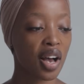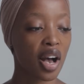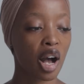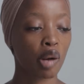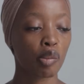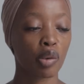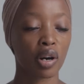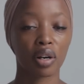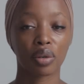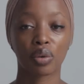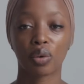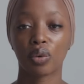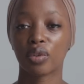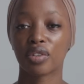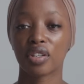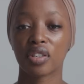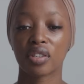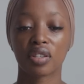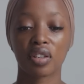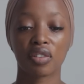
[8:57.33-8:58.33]
about all
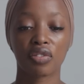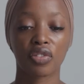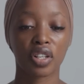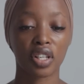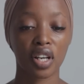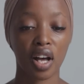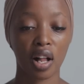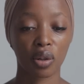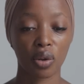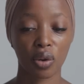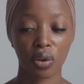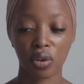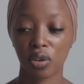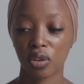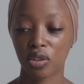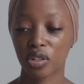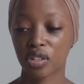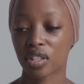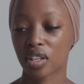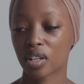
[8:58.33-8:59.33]
these different
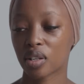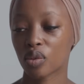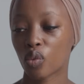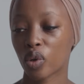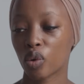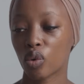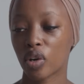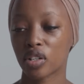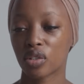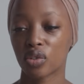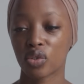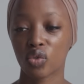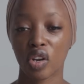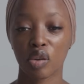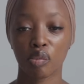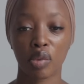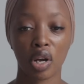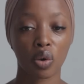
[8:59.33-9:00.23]
alcohols, and we went to drink